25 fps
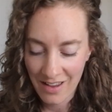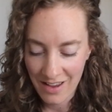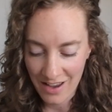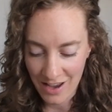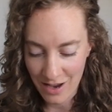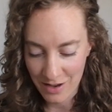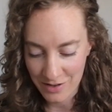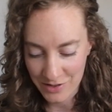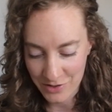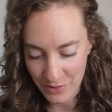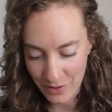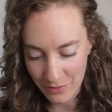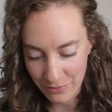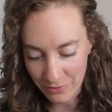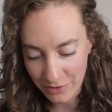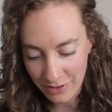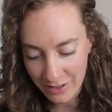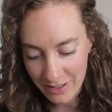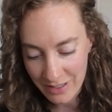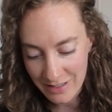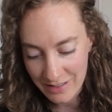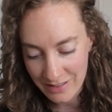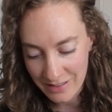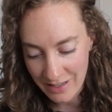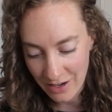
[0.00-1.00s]
Uh, so I've
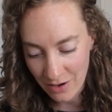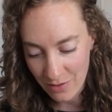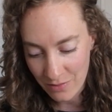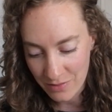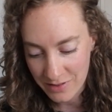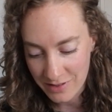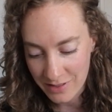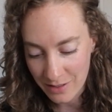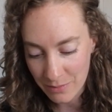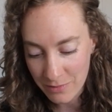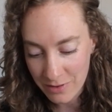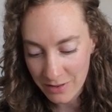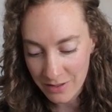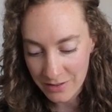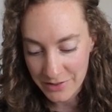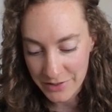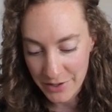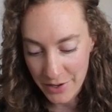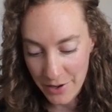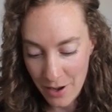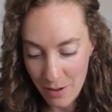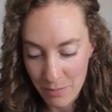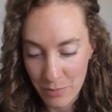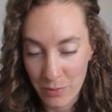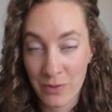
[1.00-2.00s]
written down some of the
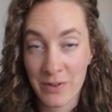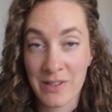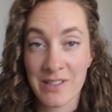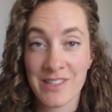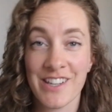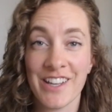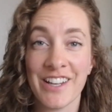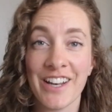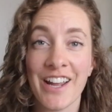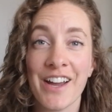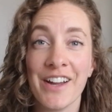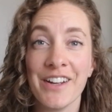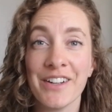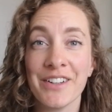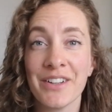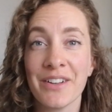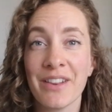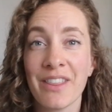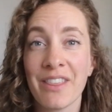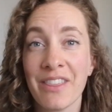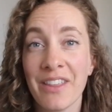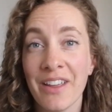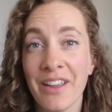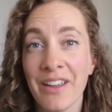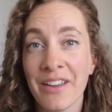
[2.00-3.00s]
top ones that I
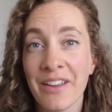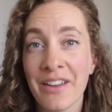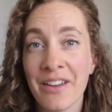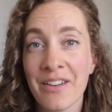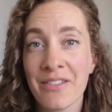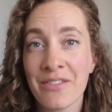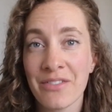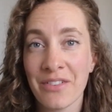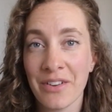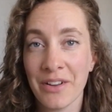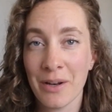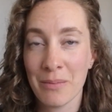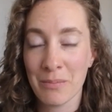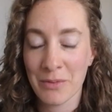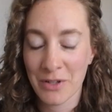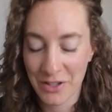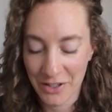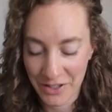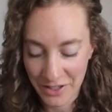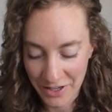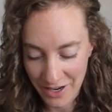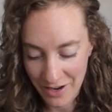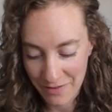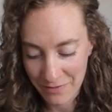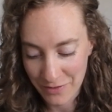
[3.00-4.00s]
could think of, and I'm
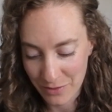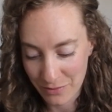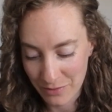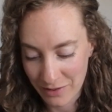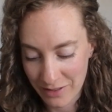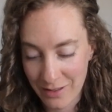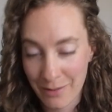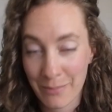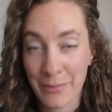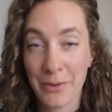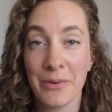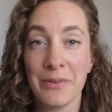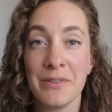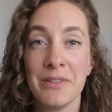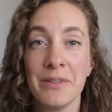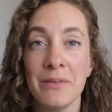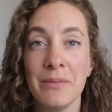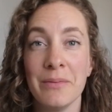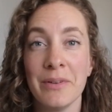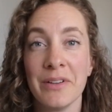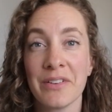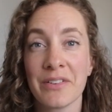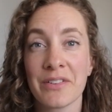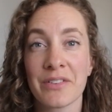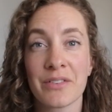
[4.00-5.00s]
gonna have to read them out to you
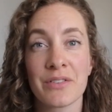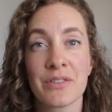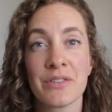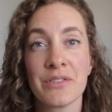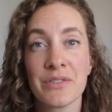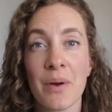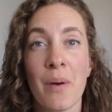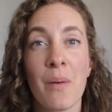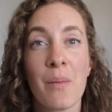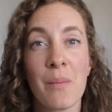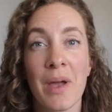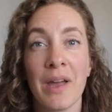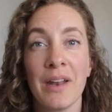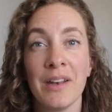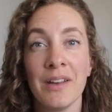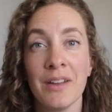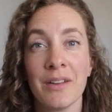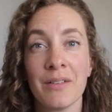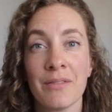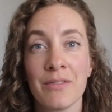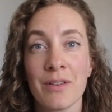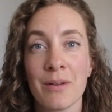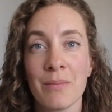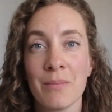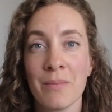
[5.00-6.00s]
because there's so many
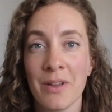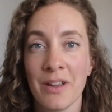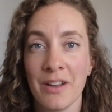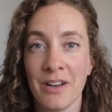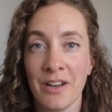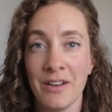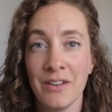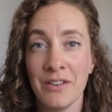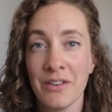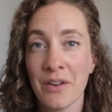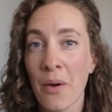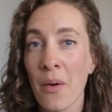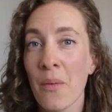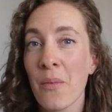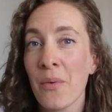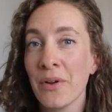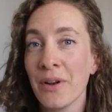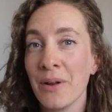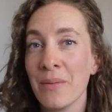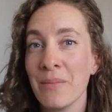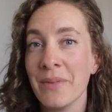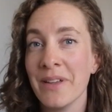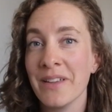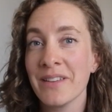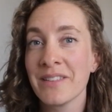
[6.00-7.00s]
of them, and I don't
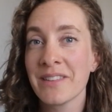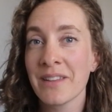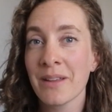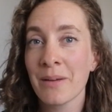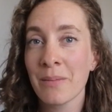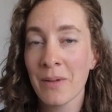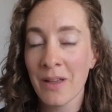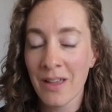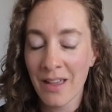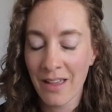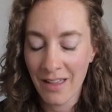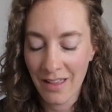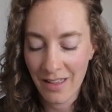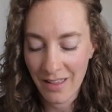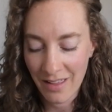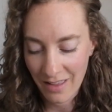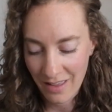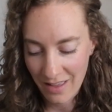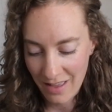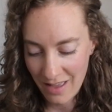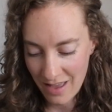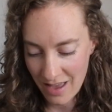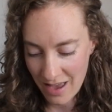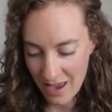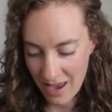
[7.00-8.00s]
wanna miss them.
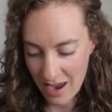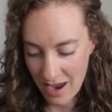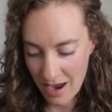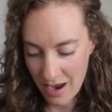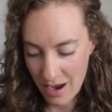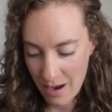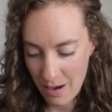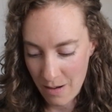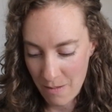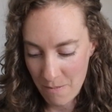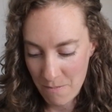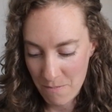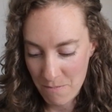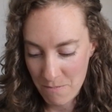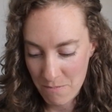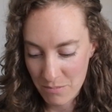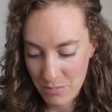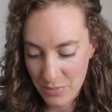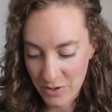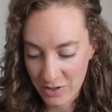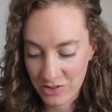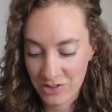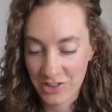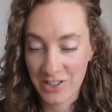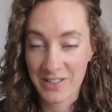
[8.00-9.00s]
Um, but